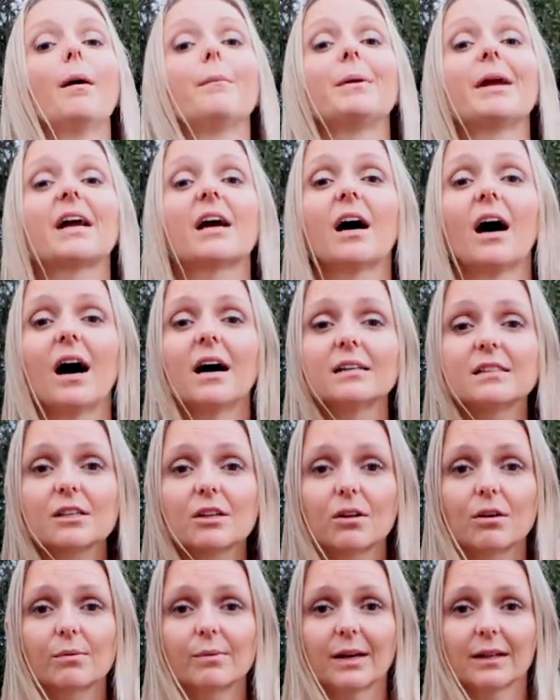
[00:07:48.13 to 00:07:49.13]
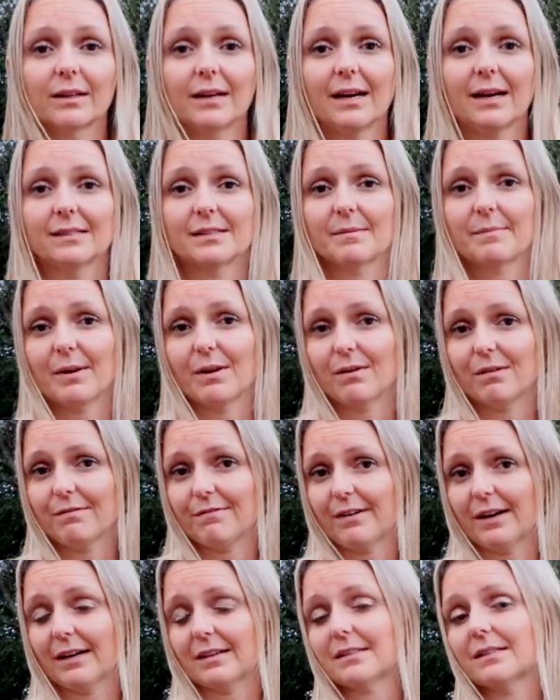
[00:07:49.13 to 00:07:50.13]
because chlorella has immune
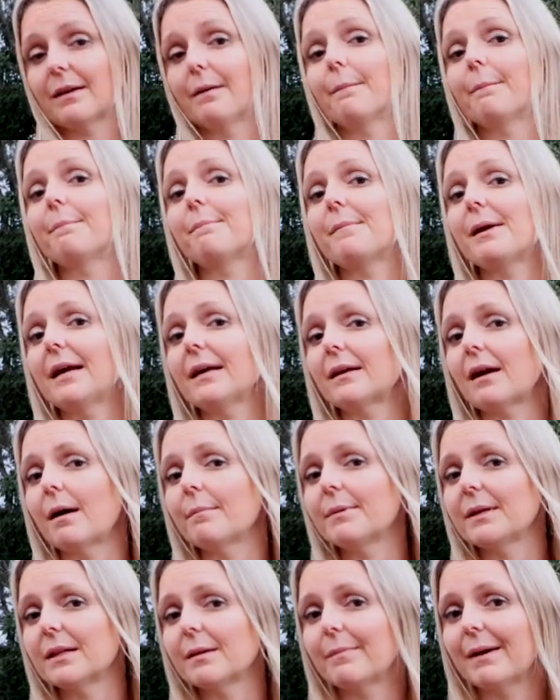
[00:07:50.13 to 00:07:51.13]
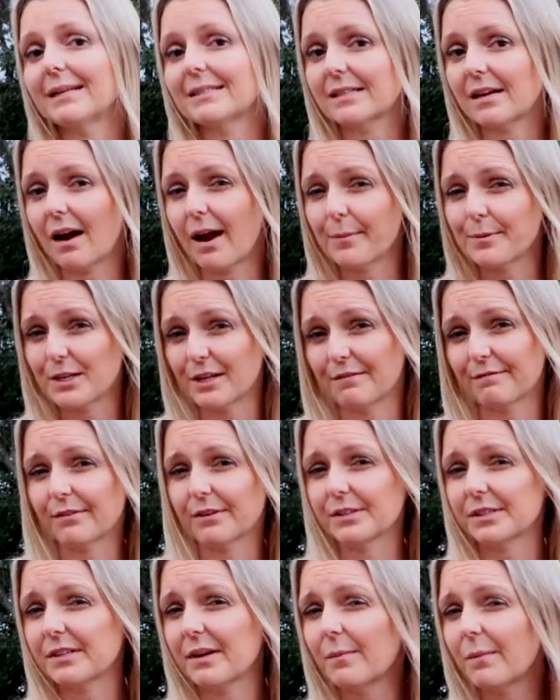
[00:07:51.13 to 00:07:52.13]
effects, it may not be the best option
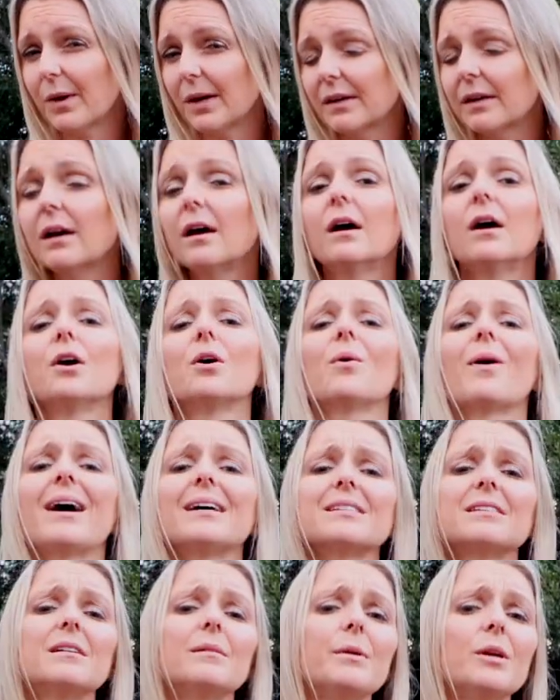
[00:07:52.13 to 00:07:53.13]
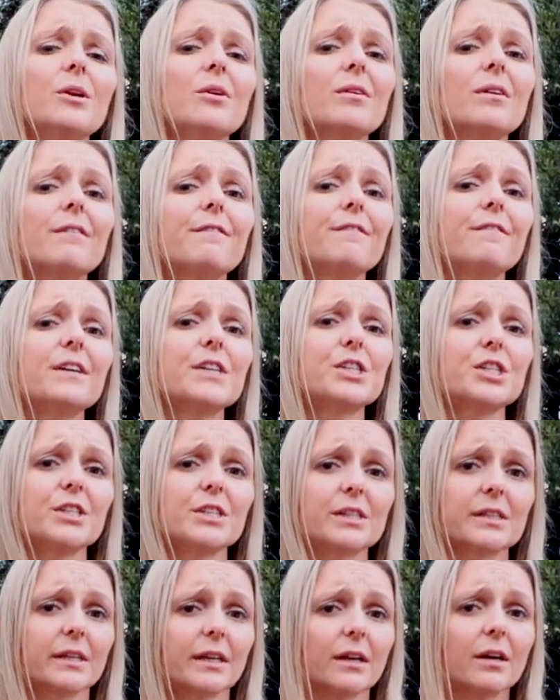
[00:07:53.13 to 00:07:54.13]
for someone who has an
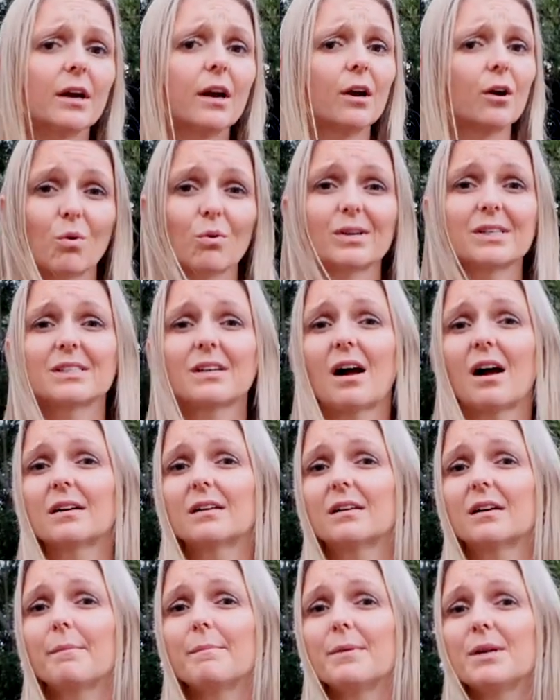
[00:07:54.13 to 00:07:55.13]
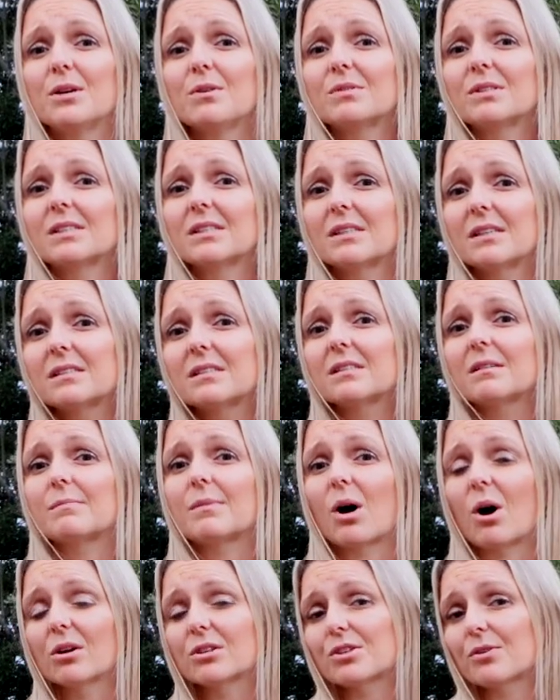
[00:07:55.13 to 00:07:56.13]
immunodeficiency or is on an immune system
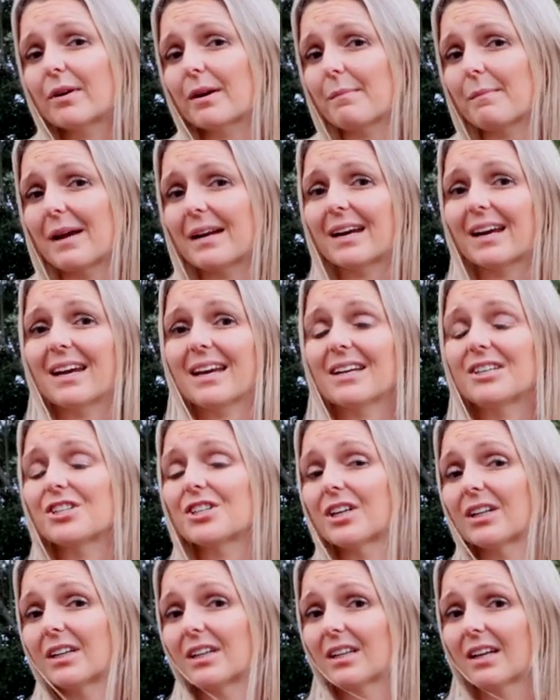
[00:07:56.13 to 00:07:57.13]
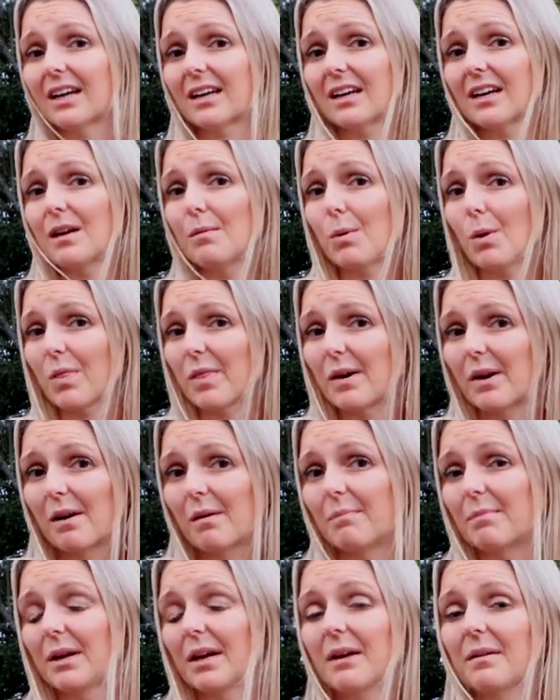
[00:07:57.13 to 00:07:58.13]
altering medication like
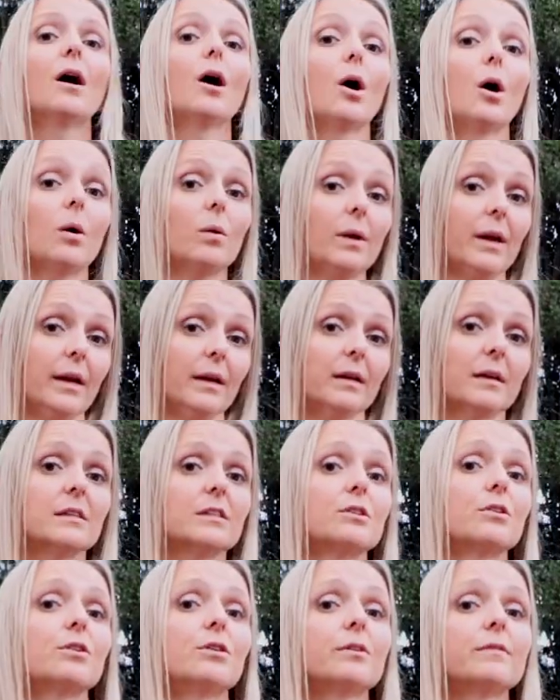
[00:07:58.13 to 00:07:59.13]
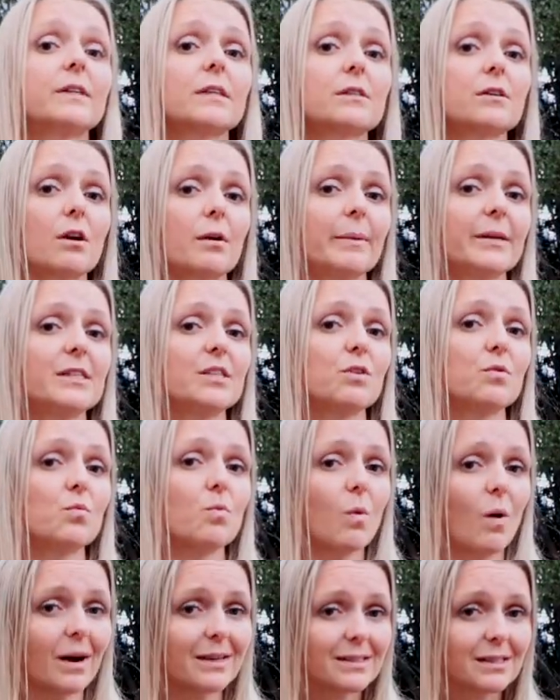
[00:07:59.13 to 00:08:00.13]
chemotherapy. Okay, so you've determined you
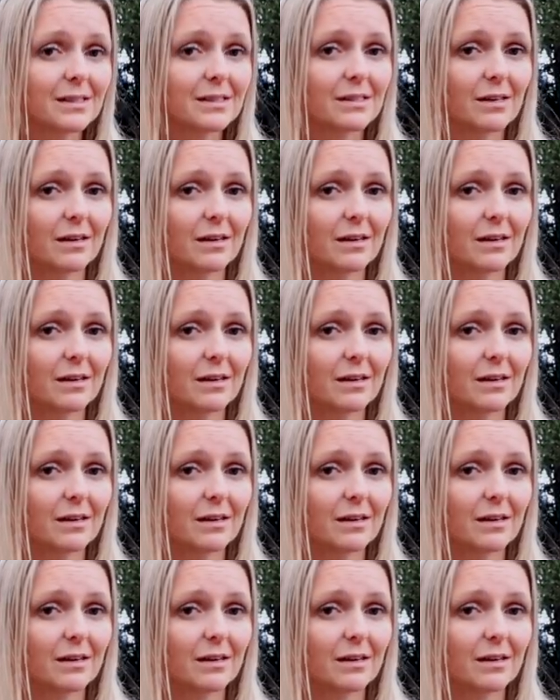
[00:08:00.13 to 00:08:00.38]
want to